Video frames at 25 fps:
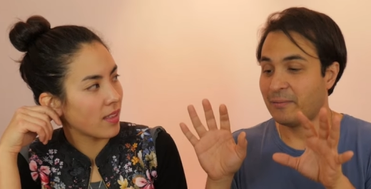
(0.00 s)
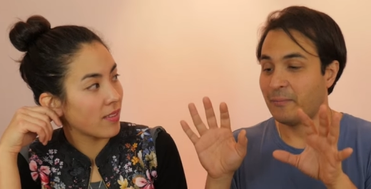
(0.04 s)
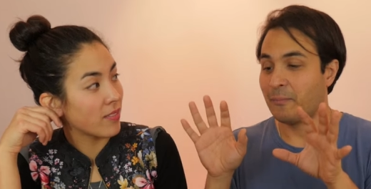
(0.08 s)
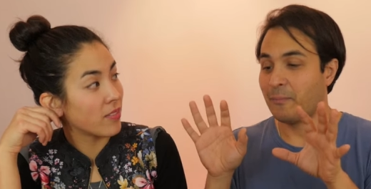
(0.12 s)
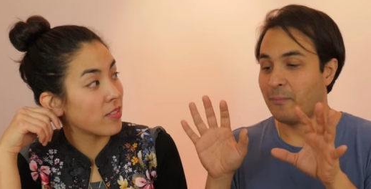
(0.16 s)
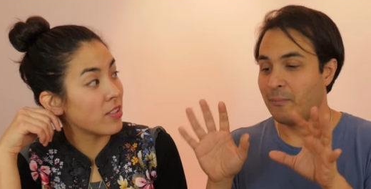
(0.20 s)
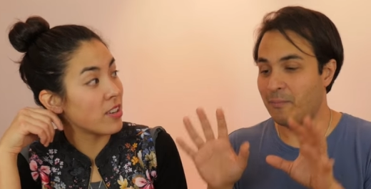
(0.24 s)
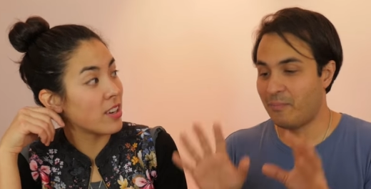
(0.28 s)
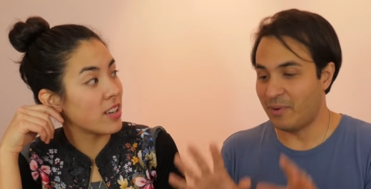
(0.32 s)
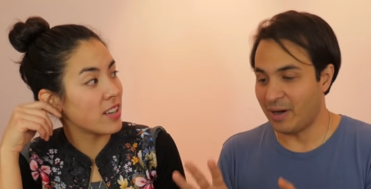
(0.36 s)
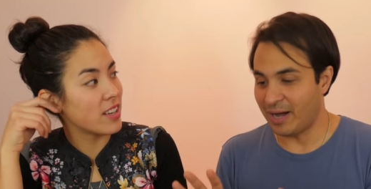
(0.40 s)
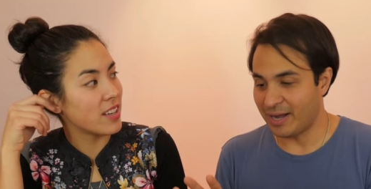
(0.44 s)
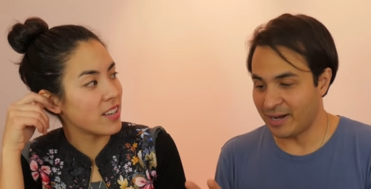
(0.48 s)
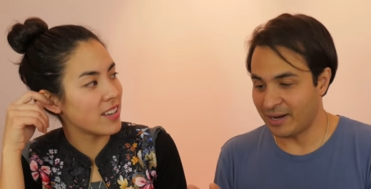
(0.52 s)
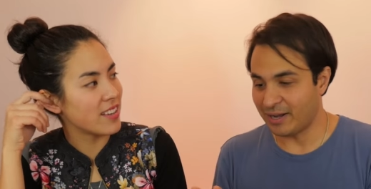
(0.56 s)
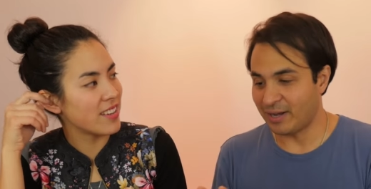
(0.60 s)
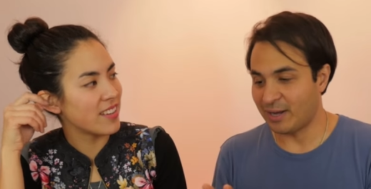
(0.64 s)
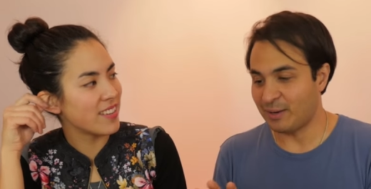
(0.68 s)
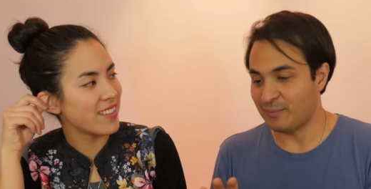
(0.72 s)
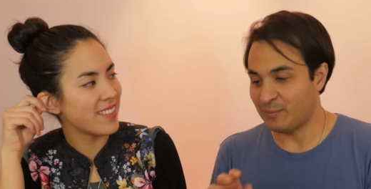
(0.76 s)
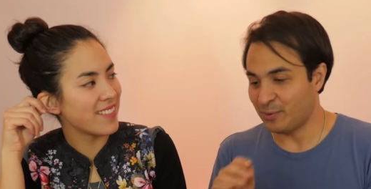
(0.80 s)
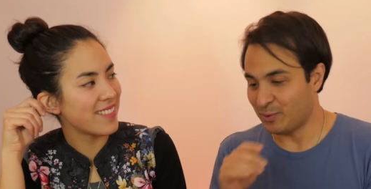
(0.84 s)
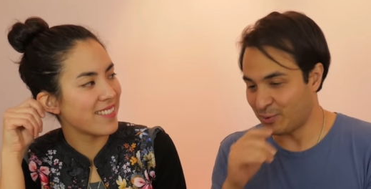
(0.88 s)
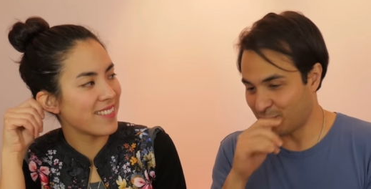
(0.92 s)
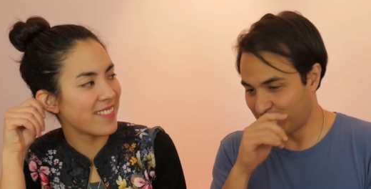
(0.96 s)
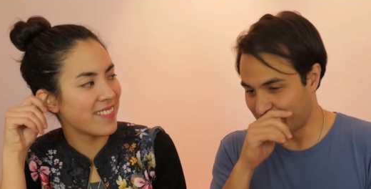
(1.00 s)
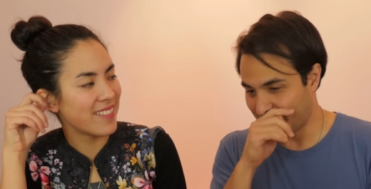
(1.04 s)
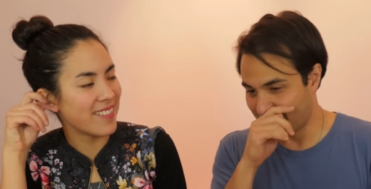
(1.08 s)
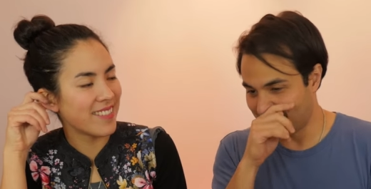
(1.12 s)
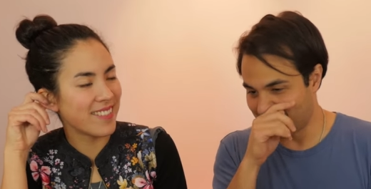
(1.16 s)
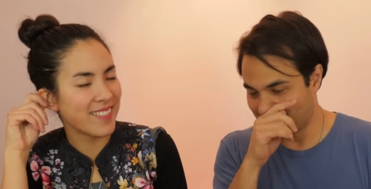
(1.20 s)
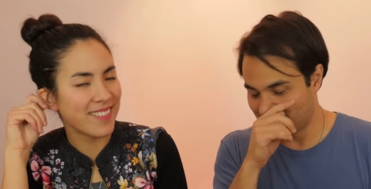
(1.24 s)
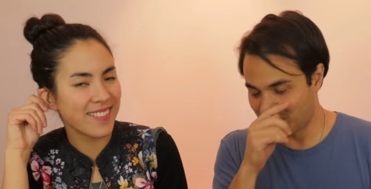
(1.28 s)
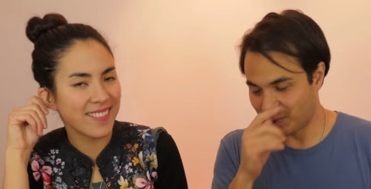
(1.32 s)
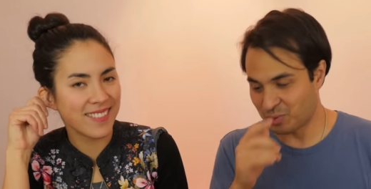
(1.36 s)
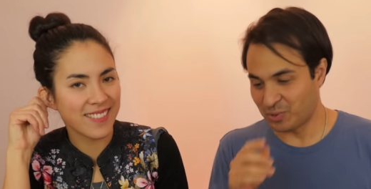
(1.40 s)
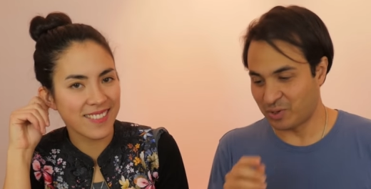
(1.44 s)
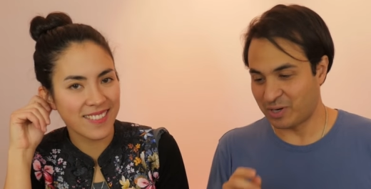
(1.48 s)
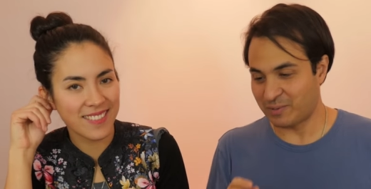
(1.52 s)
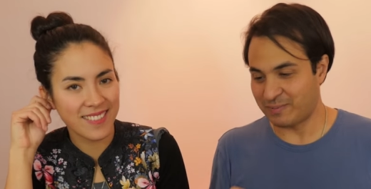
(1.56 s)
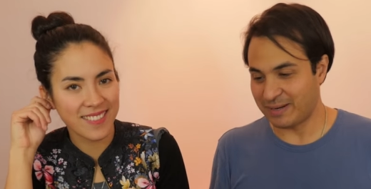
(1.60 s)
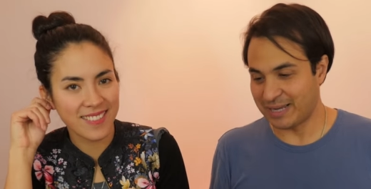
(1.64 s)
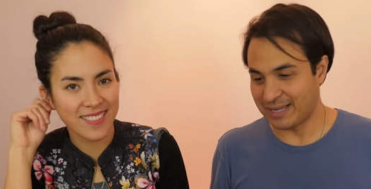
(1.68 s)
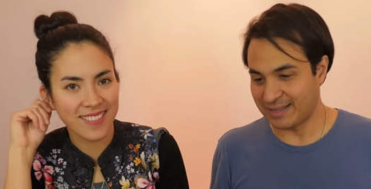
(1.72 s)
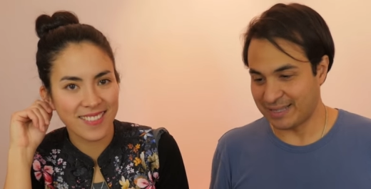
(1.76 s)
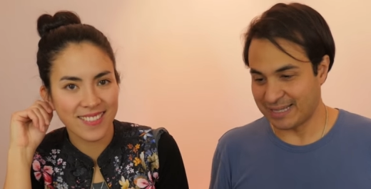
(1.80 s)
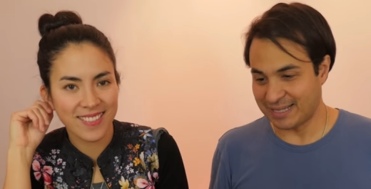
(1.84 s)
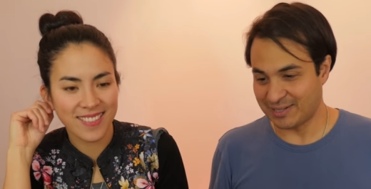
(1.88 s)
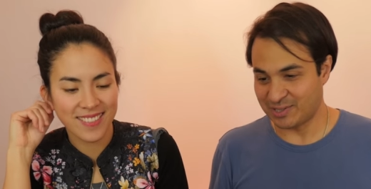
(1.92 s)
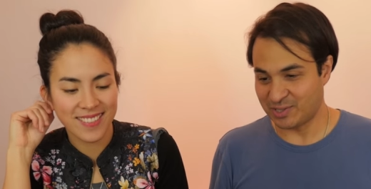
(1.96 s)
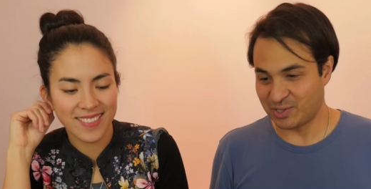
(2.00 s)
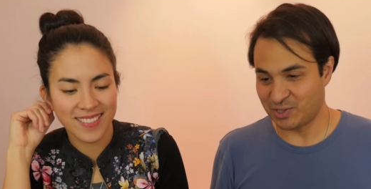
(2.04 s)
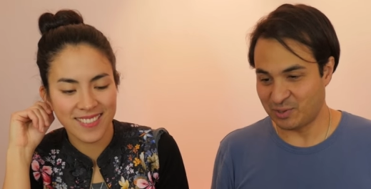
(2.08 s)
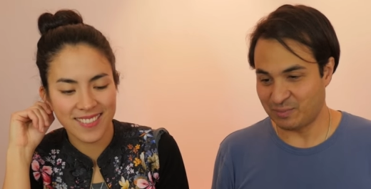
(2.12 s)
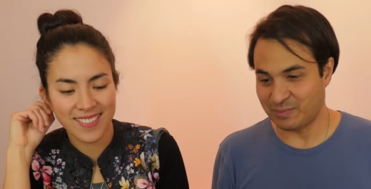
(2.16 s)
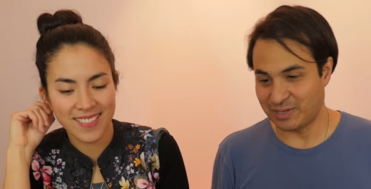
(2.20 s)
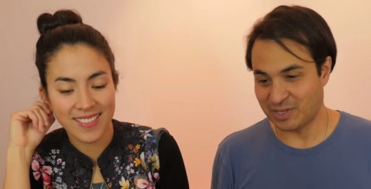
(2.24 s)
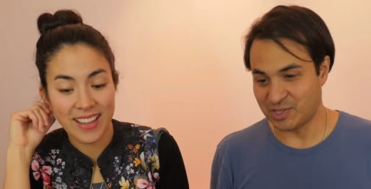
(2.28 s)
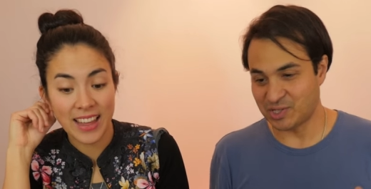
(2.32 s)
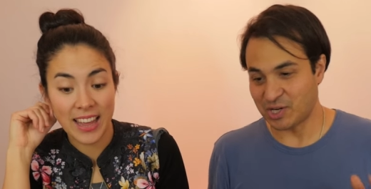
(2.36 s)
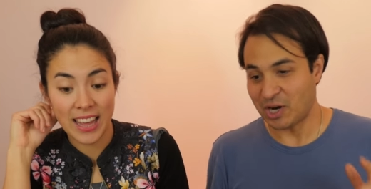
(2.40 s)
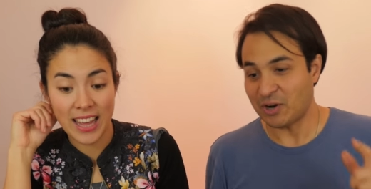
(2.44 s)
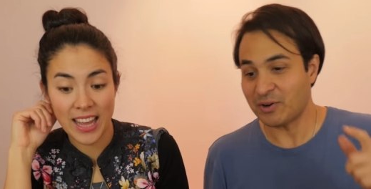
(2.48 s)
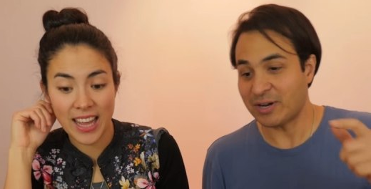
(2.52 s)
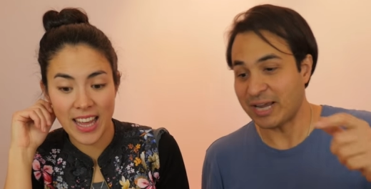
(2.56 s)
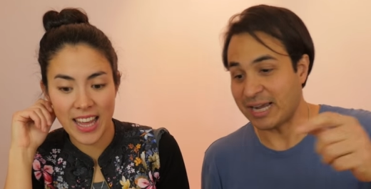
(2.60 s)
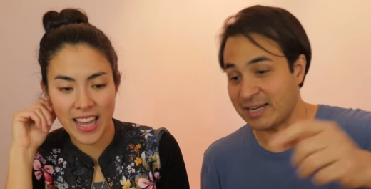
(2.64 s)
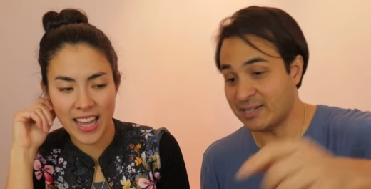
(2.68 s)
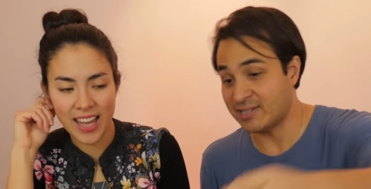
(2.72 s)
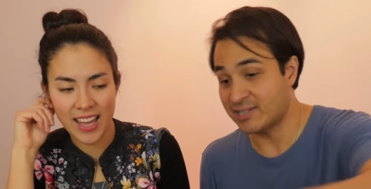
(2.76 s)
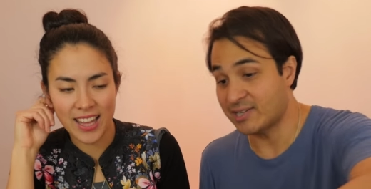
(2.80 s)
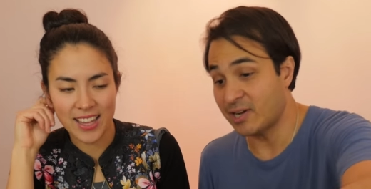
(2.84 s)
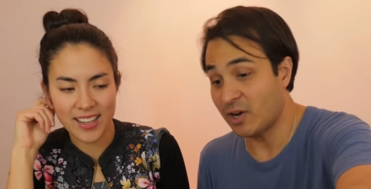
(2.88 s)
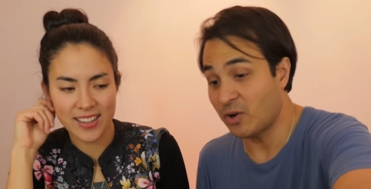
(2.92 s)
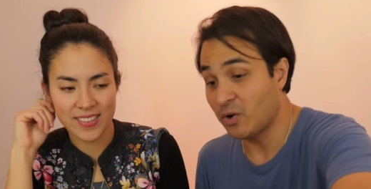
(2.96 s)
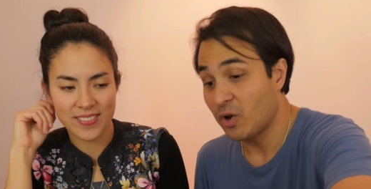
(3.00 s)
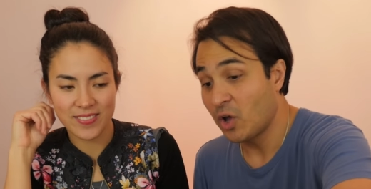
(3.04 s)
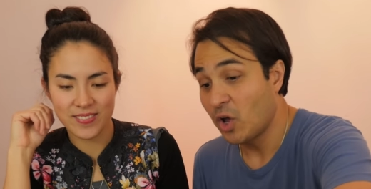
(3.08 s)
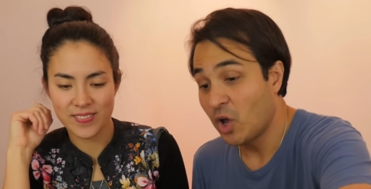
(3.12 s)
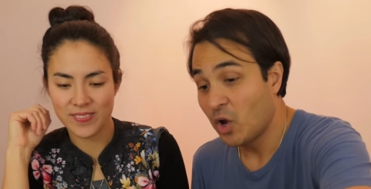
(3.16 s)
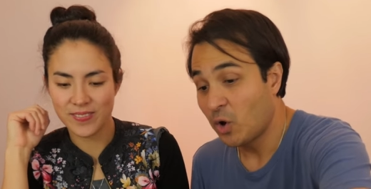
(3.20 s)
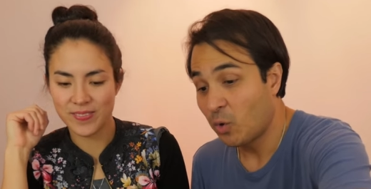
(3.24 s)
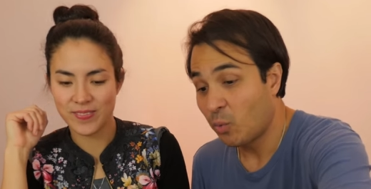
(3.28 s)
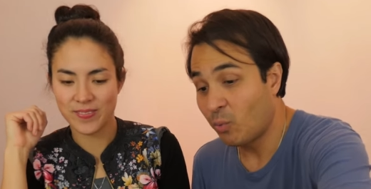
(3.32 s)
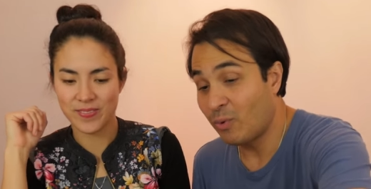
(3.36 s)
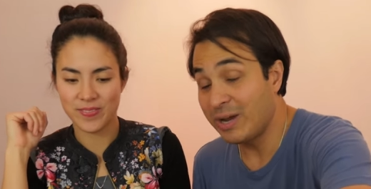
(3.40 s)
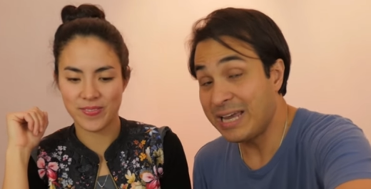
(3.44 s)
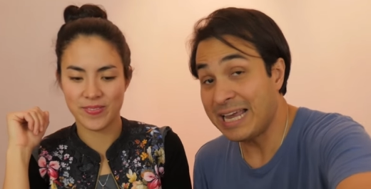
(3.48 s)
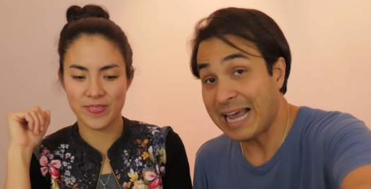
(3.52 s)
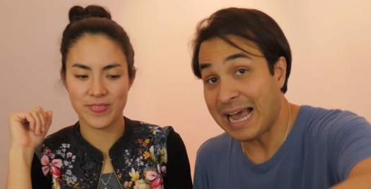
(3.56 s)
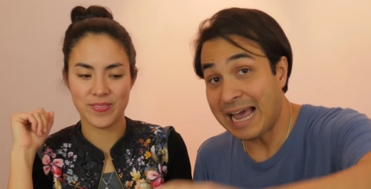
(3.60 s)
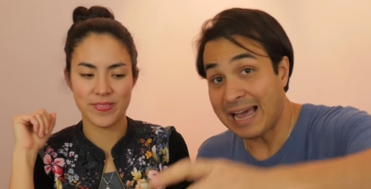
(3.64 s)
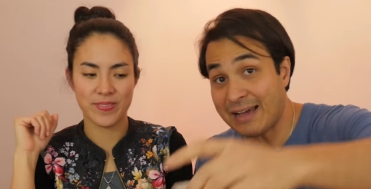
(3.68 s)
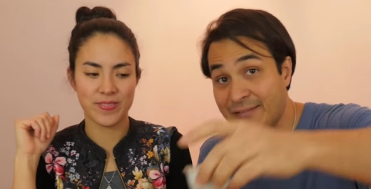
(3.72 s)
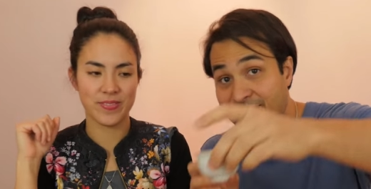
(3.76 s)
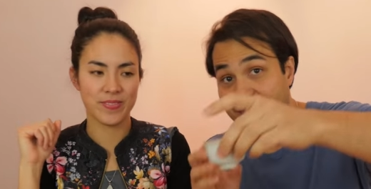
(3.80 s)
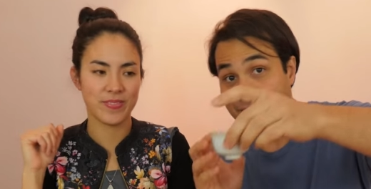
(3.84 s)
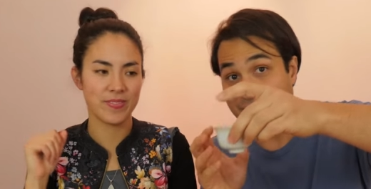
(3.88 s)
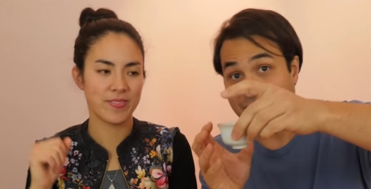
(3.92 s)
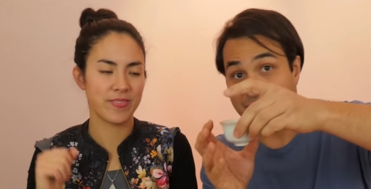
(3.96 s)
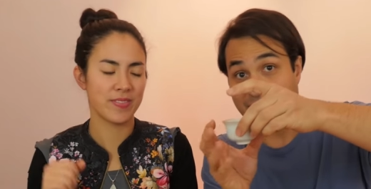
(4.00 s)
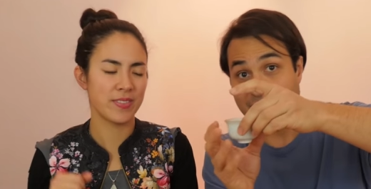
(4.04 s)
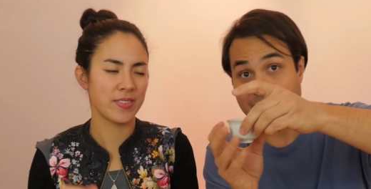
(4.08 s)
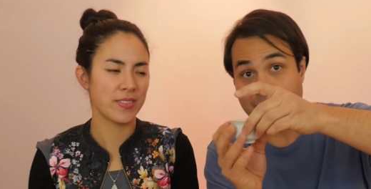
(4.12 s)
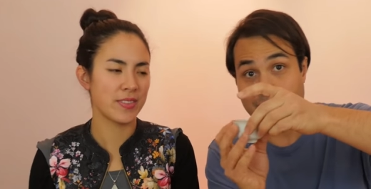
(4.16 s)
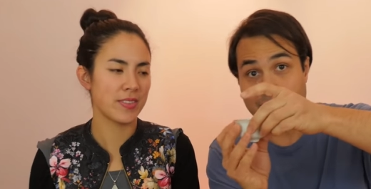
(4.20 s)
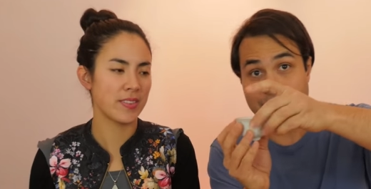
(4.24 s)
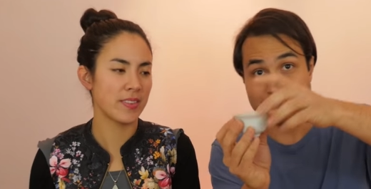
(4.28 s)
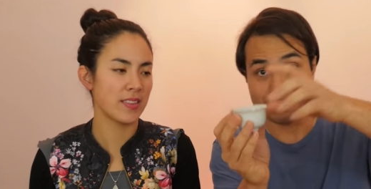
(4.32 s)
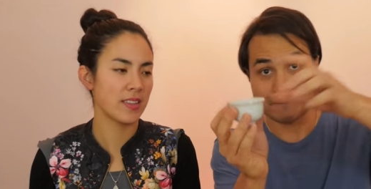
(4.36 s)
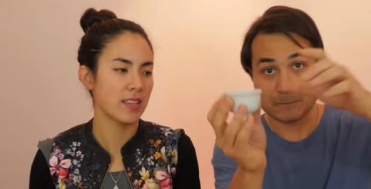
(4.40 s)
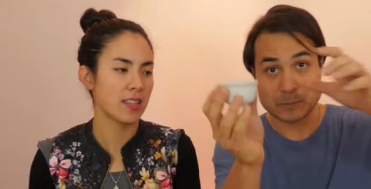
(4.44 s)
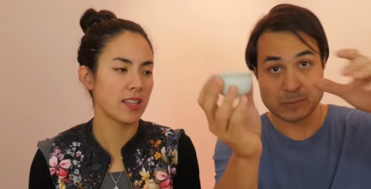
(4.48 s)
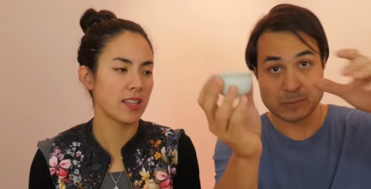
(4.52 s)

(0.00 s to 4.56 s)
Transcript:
Speaker 1: Really? But I'm not going to talk about that too much. Okay, so we have here